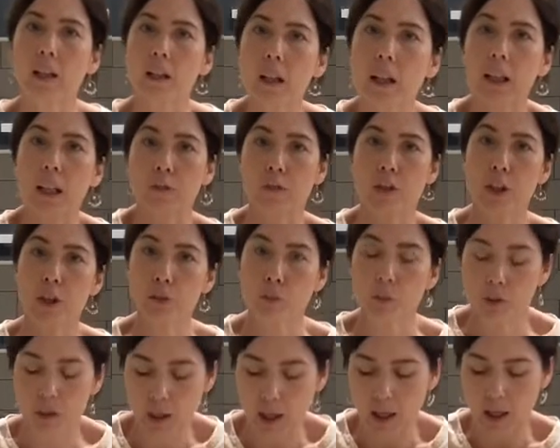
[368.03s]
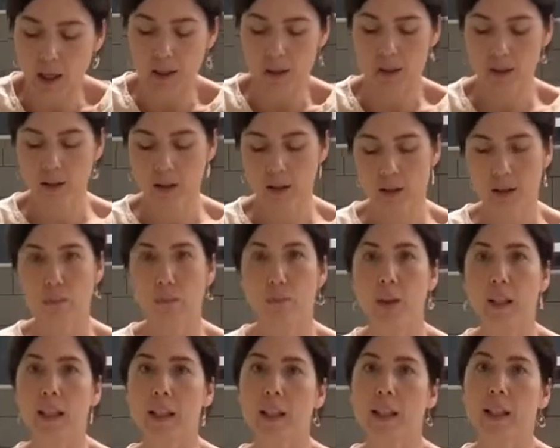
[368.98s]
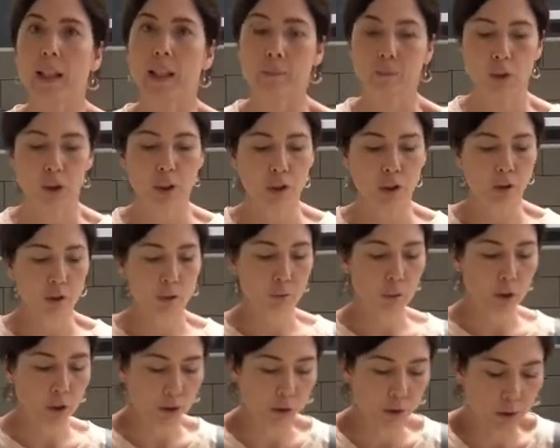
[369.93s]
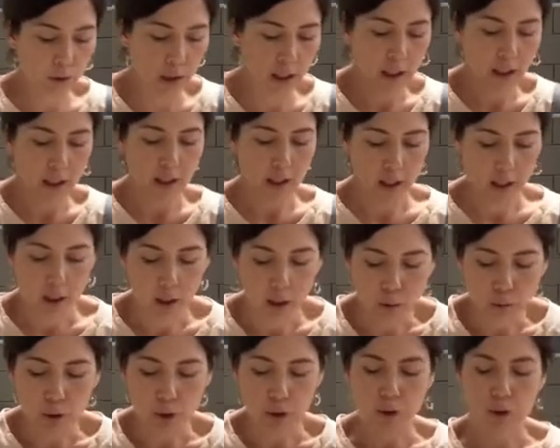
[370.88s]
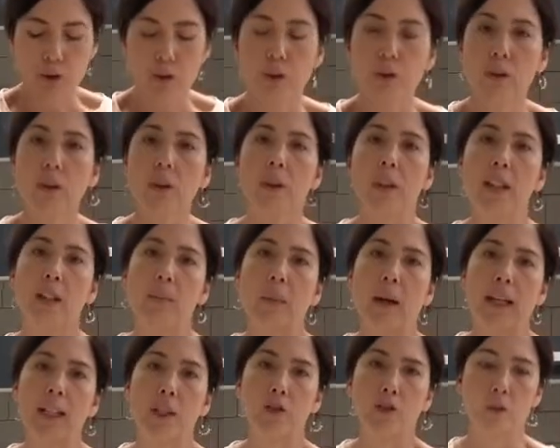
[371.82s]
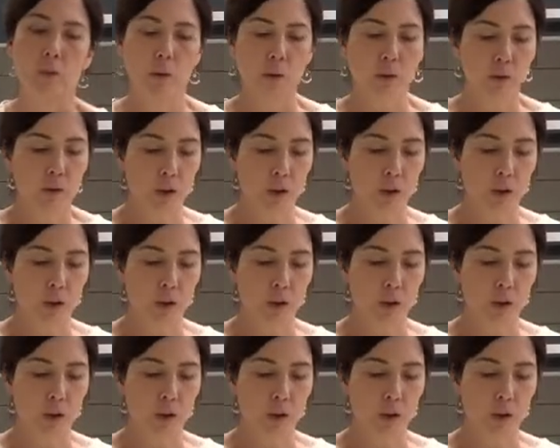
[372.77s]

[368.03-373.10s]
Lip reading: individual tarts. It's completely up to you what you do. This pastry will also